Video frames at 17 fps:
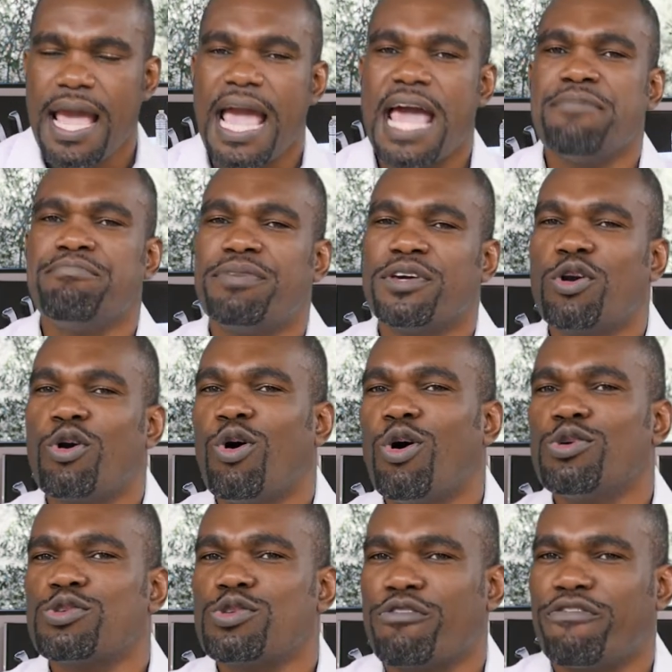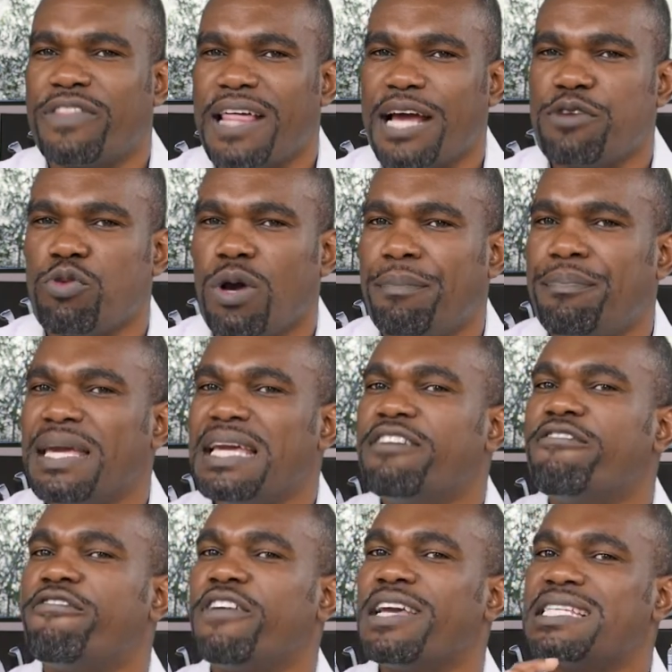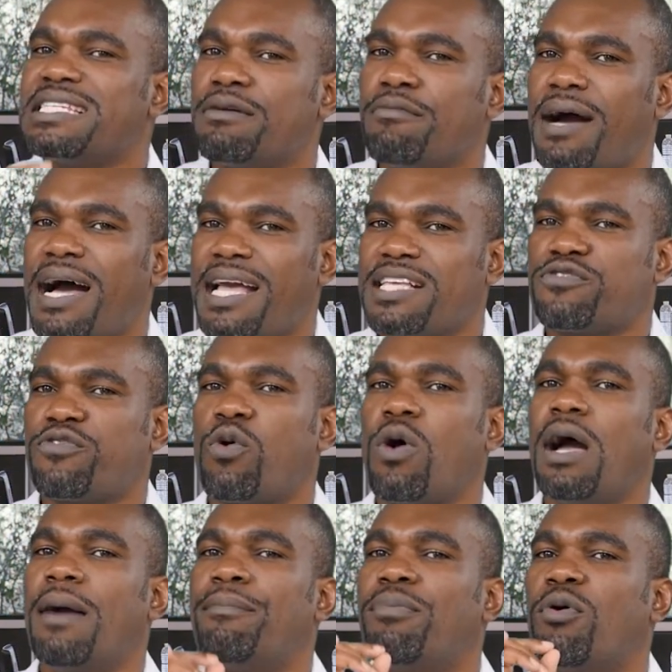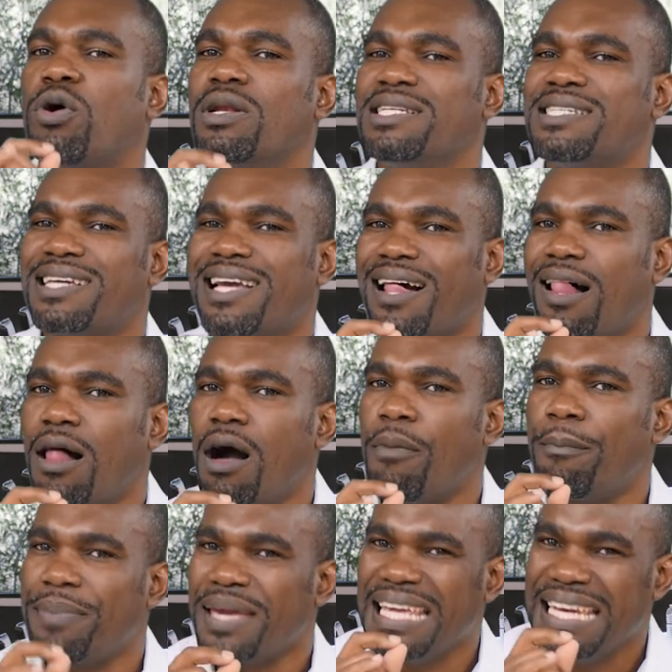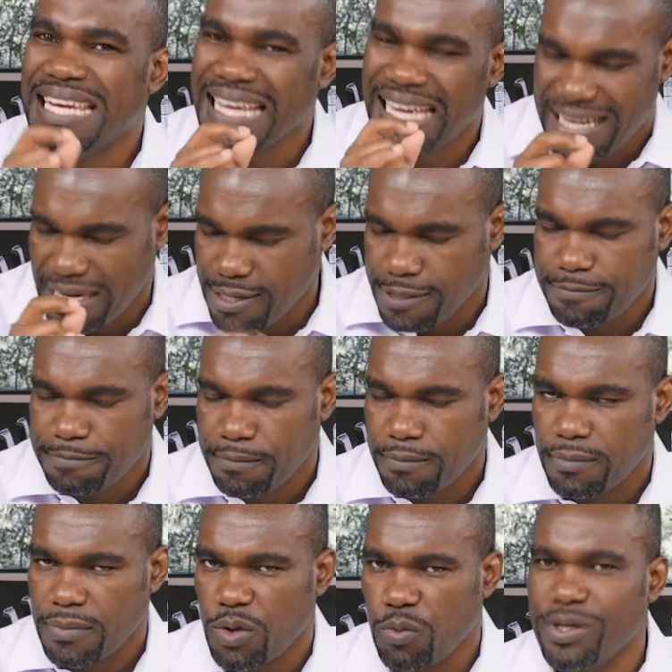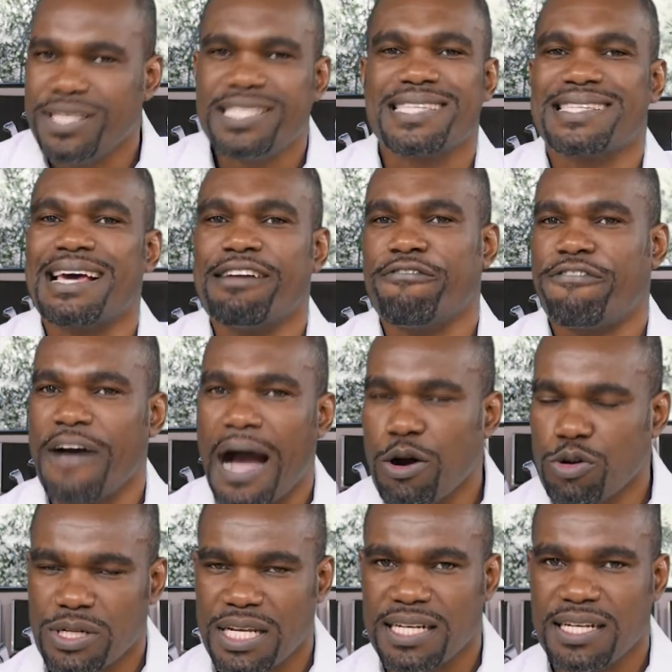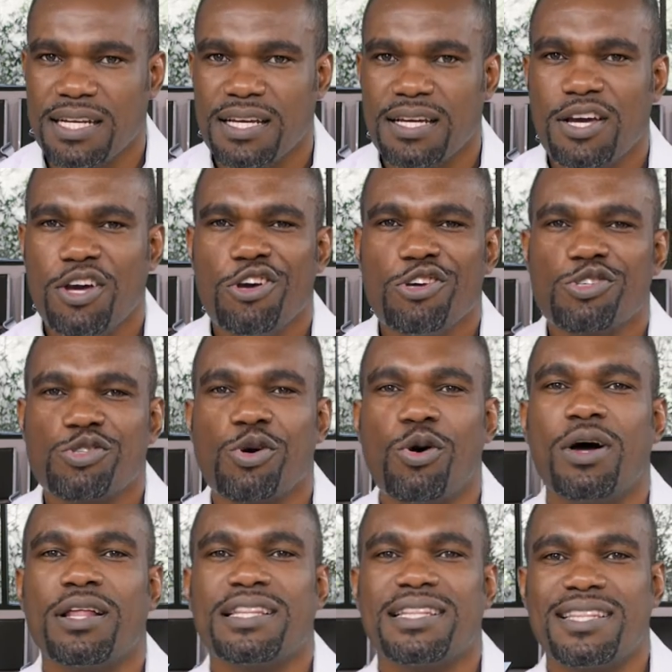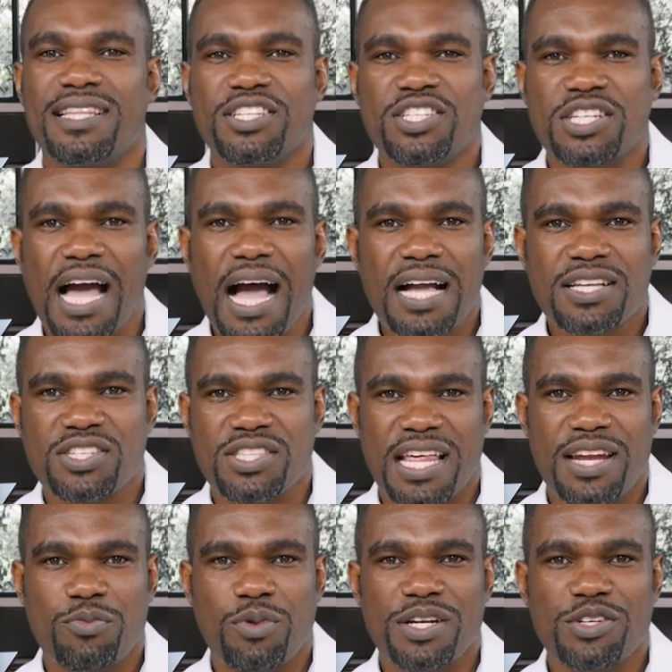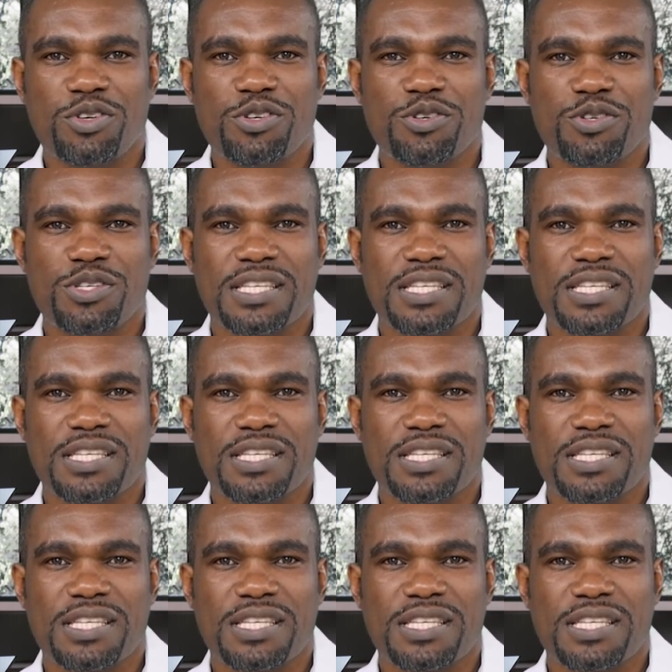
And because of that, we're being victimized for a political opinion, which is unfounded. So the judge then went on to